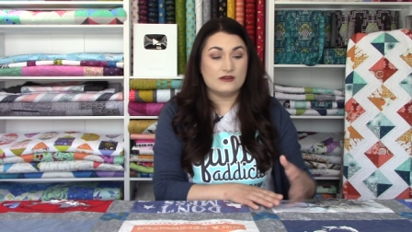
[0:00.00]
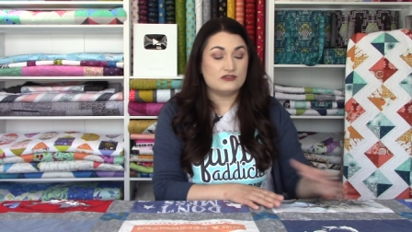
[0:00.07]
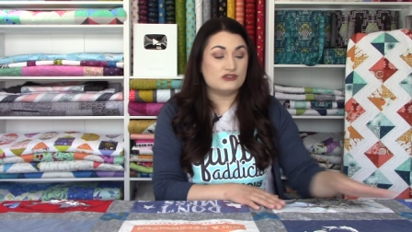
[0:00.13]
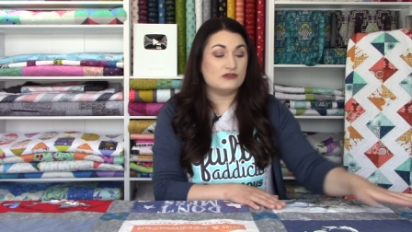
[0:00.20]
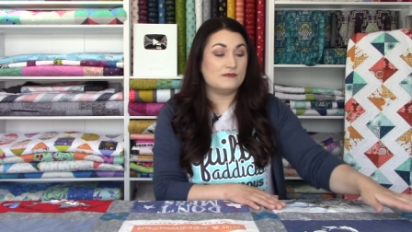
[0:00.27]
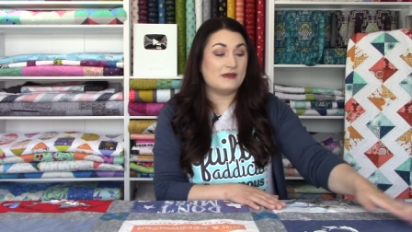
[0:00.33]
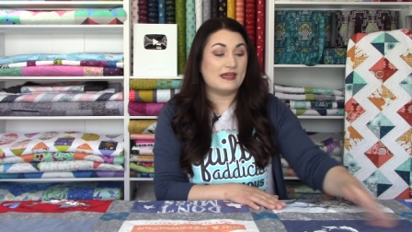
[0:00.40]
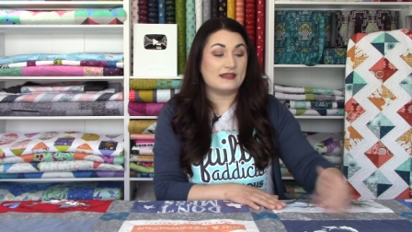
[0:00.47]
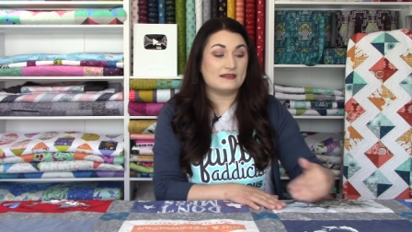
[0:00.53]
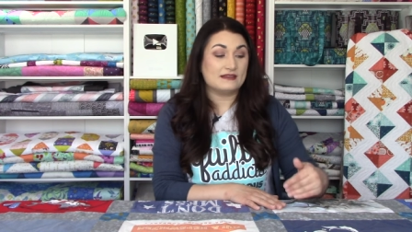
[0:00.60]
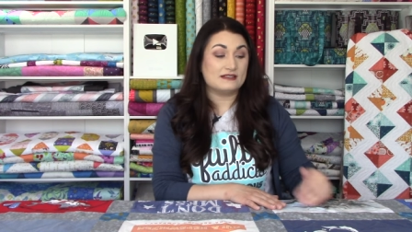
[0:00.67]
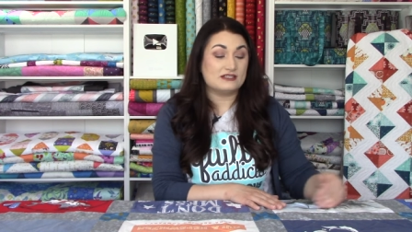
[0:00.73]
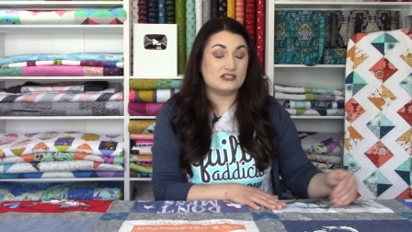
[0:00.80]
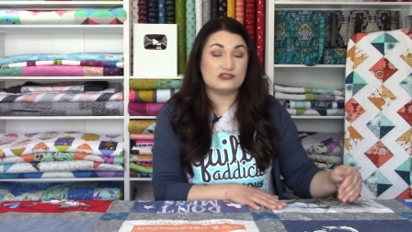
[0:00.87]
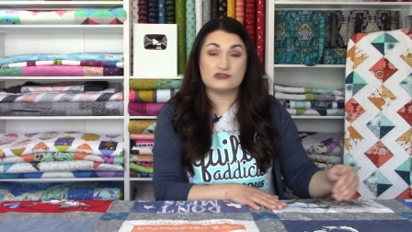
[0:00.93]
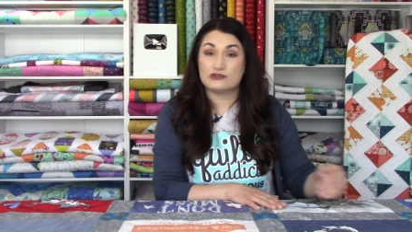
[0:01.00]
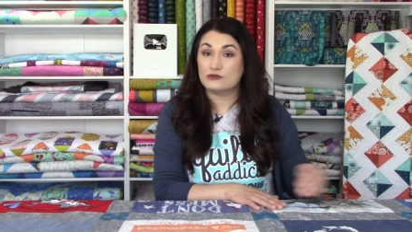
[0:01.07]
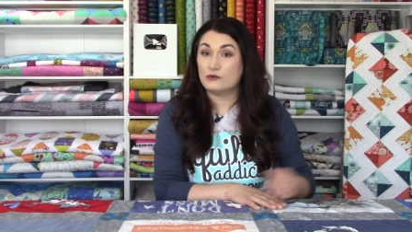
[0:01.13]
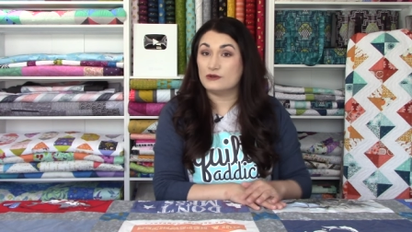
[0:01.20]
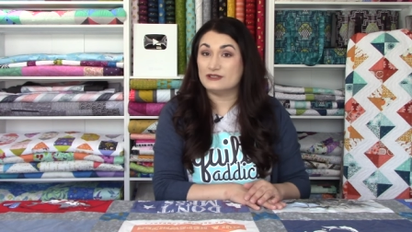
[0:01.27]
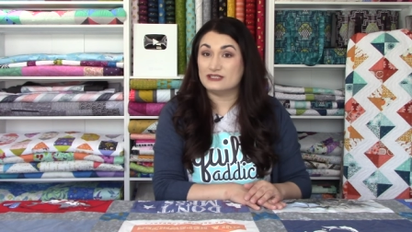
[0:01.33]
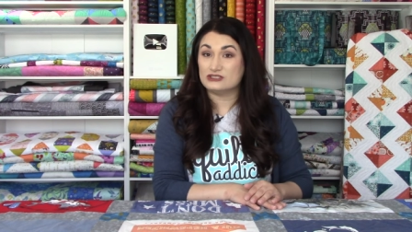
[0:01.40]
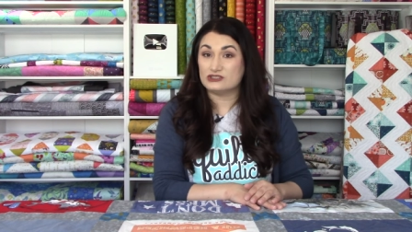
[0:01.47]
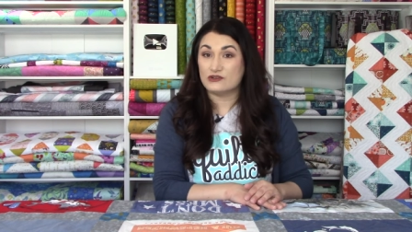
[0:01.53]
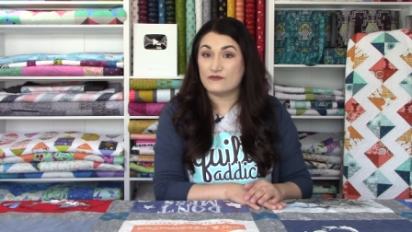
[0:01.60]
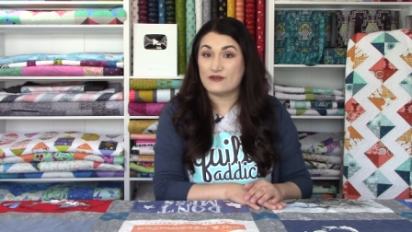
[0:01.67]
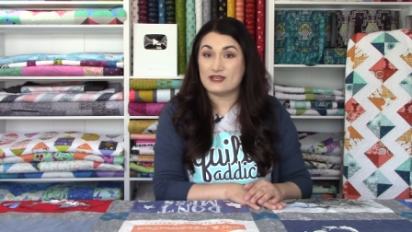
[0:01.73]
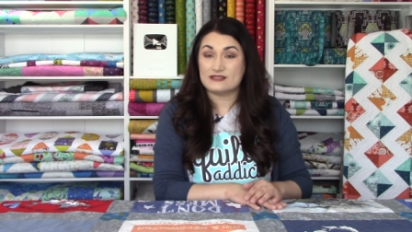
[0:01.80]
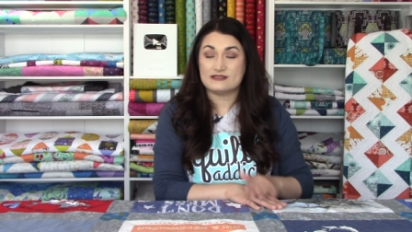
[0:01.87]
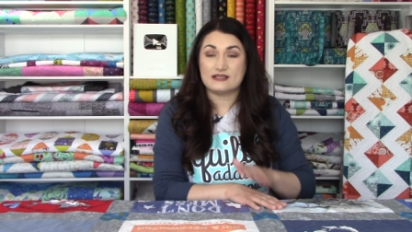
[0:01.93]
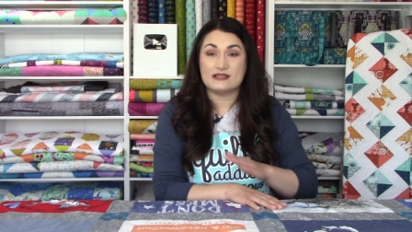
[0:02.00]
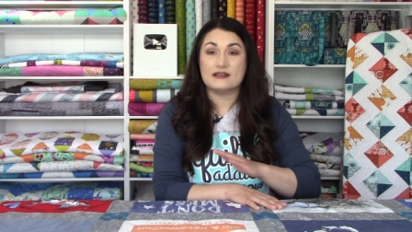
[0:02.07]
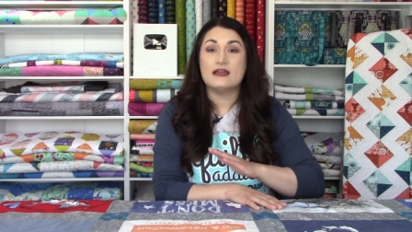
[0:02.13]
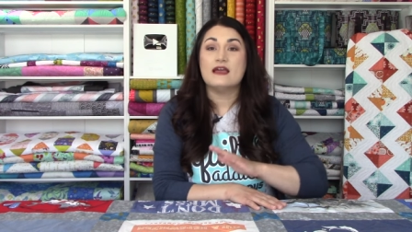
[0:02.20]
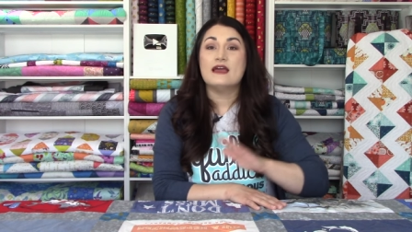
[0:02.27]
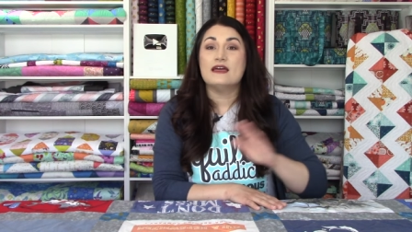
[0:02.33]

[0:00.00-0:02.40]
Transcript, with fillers: to make the t-shirt quilt interfacing,